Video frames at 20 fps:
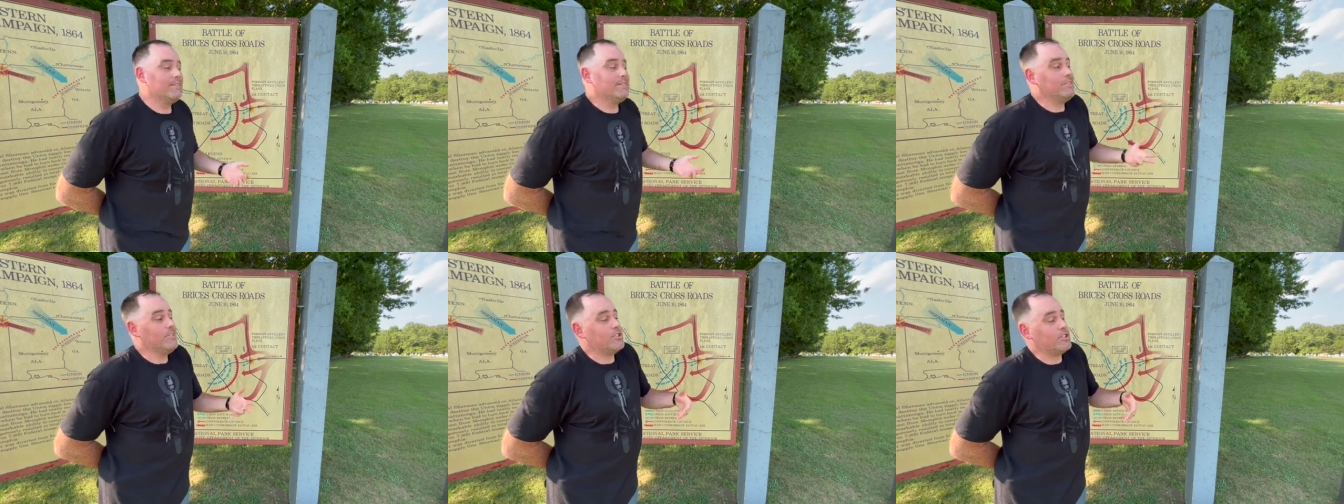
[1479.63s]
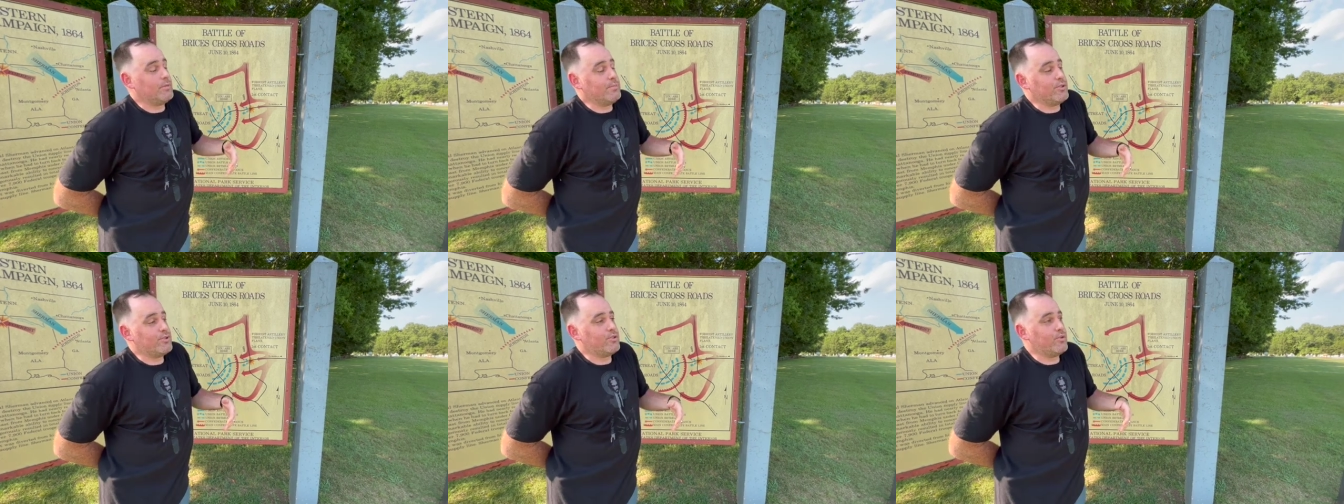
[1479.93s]

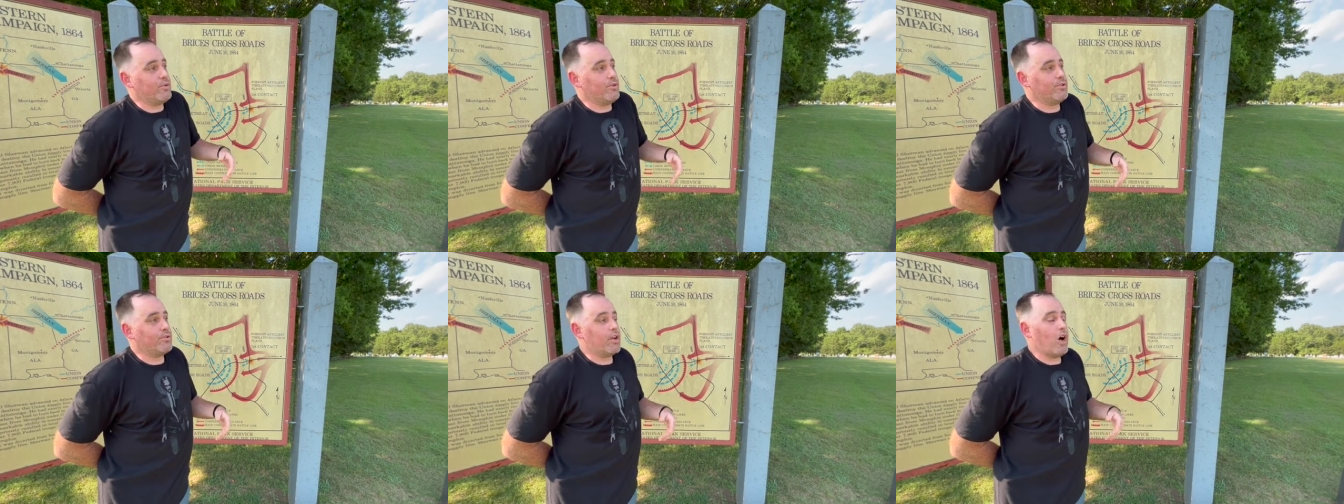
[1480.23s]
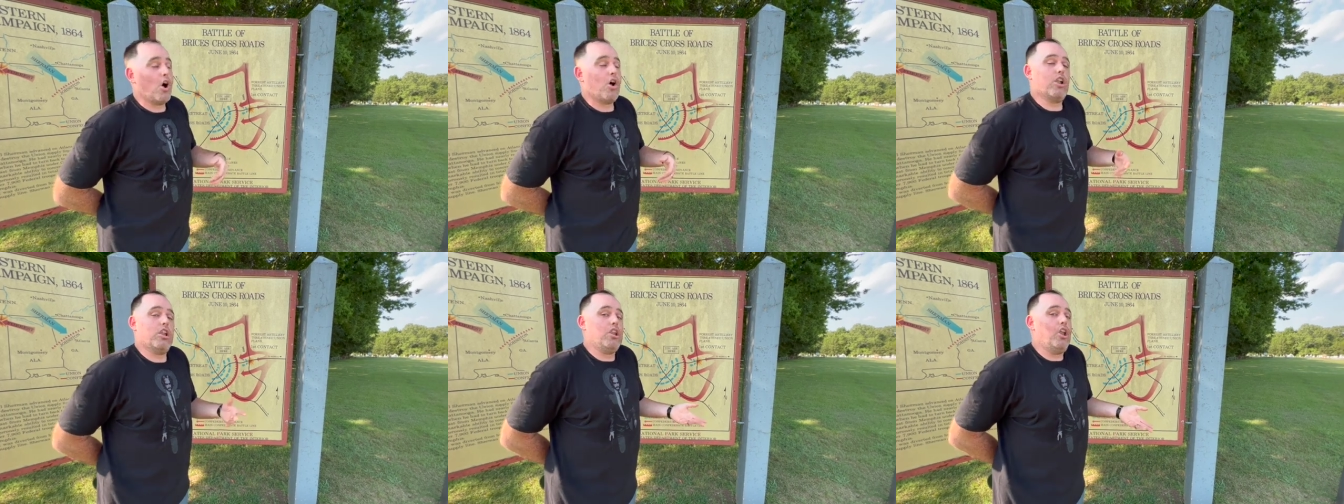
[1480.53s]
Some historians
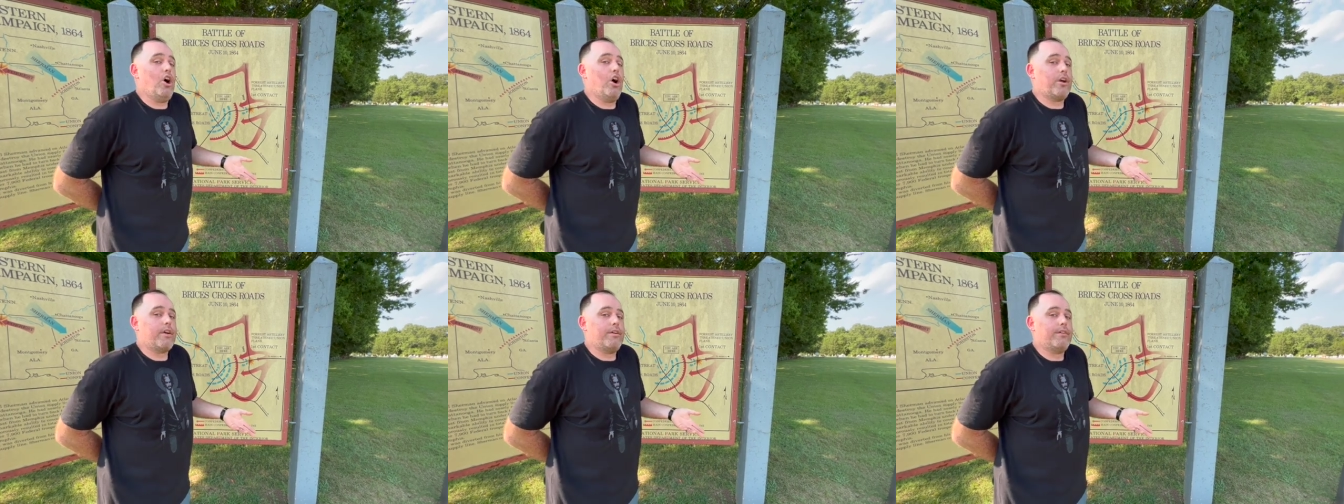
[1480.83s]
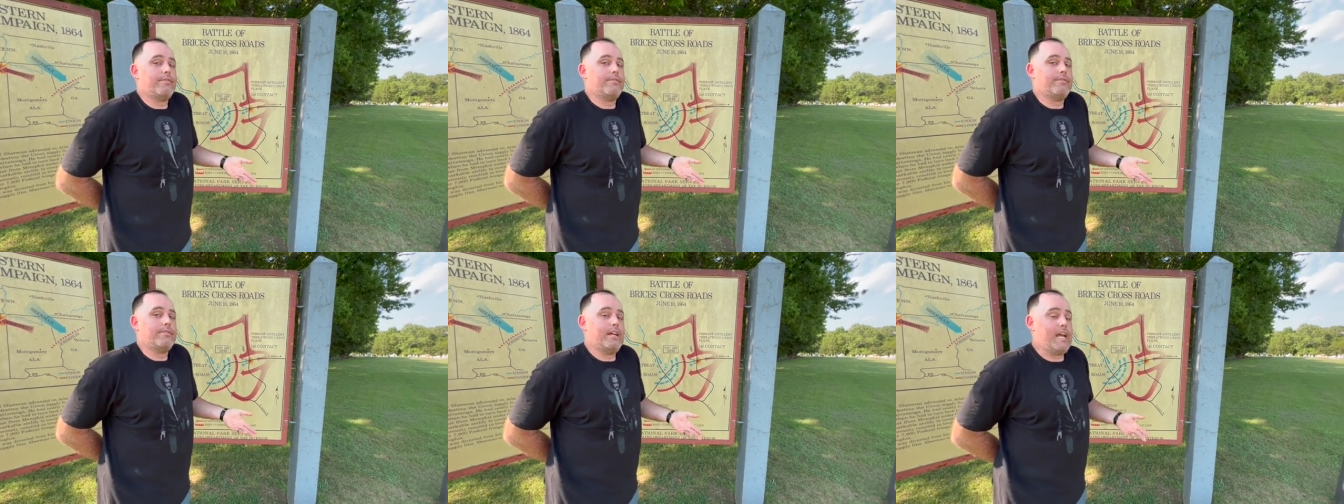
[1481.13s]
call it luck.
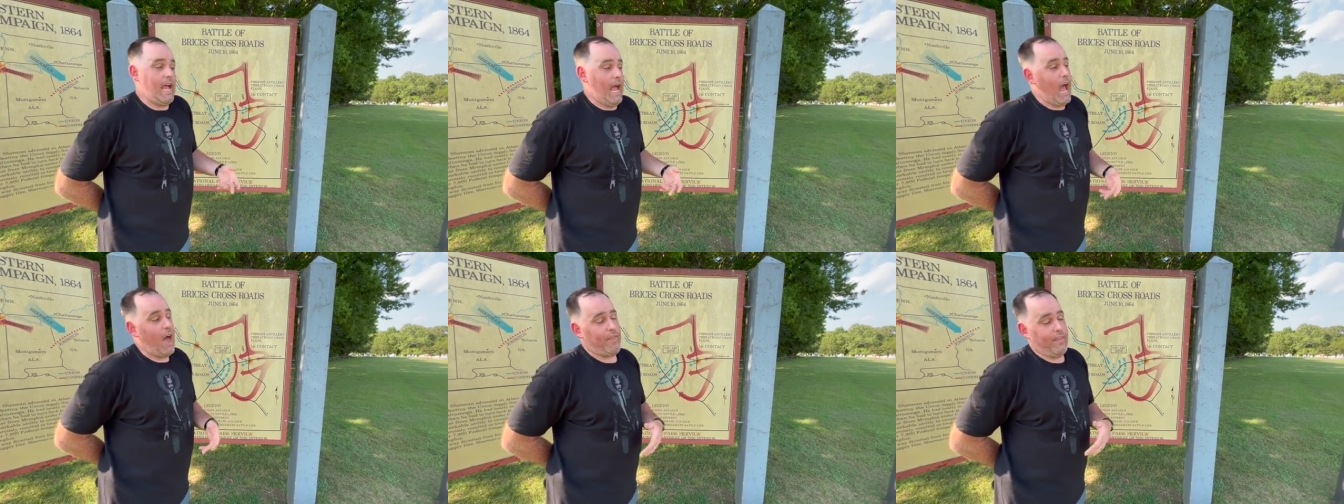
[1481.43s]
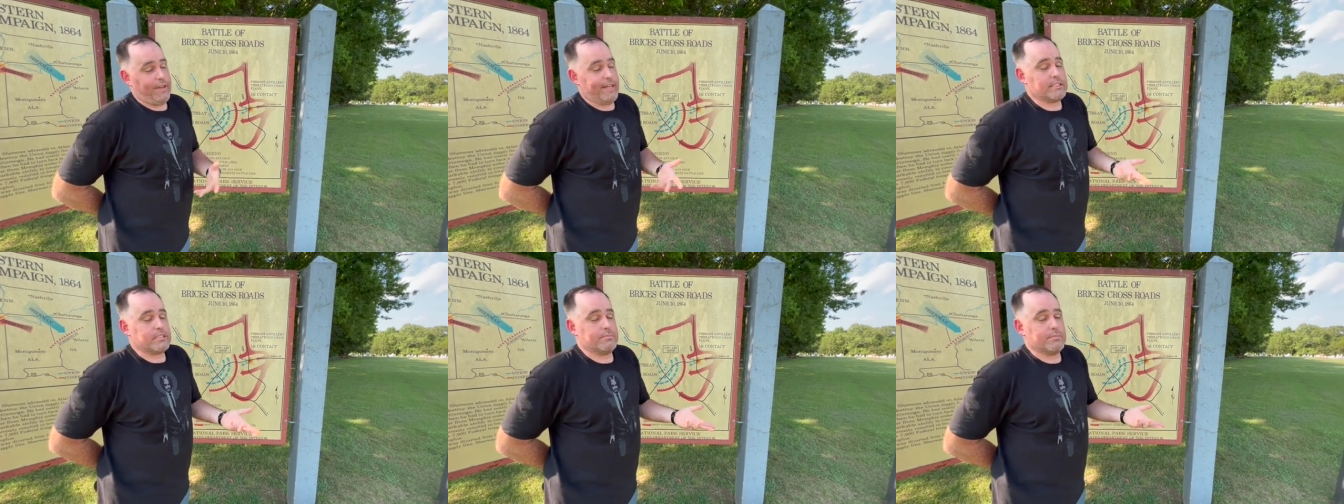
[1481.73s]
I
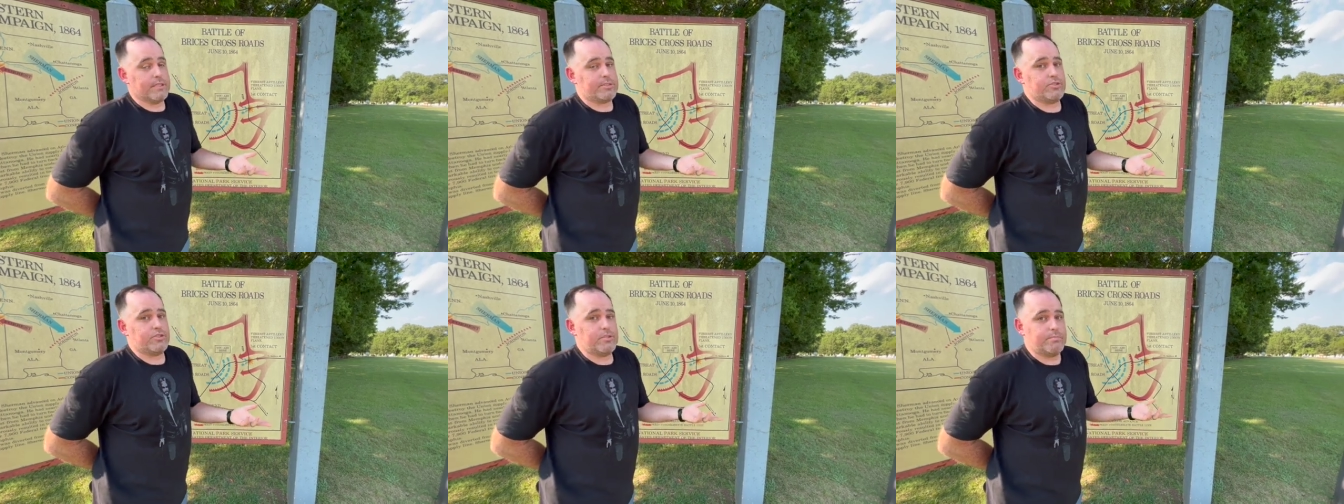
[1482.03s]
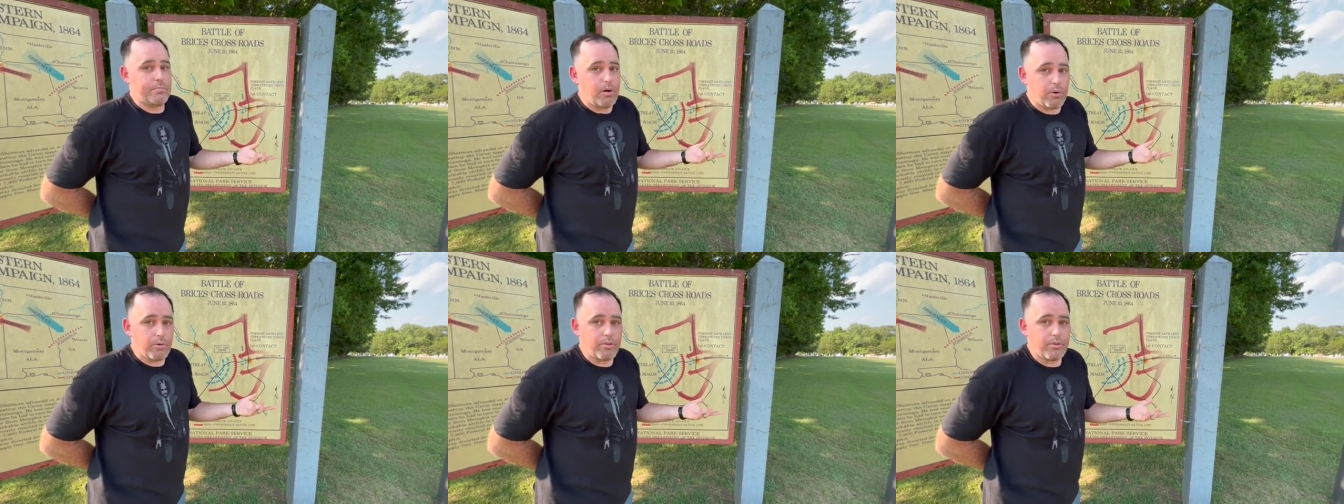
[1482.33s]
think it's a mixture of
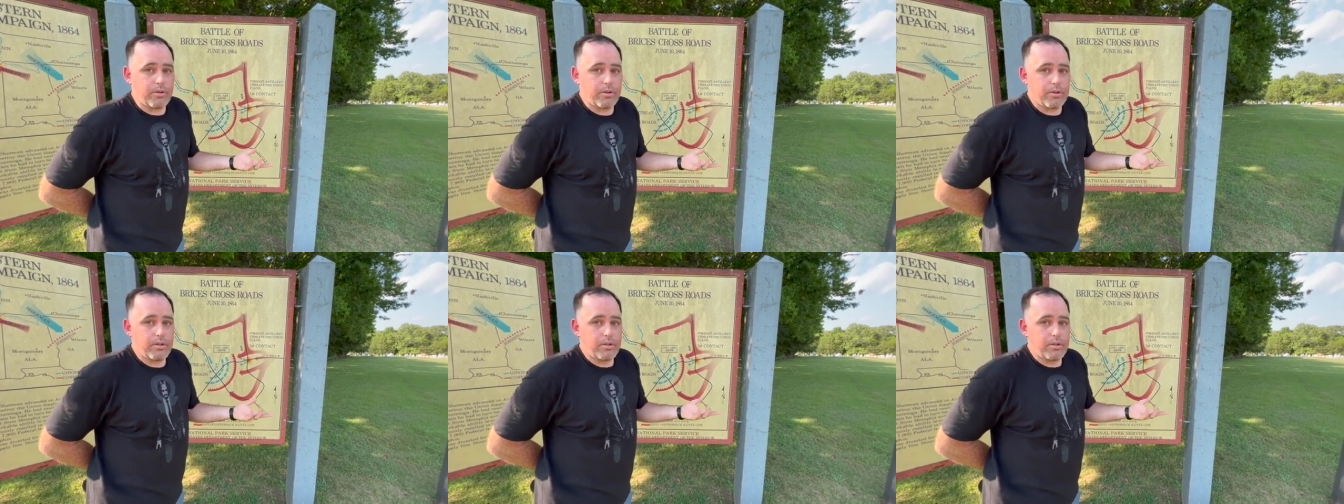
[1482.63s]
both.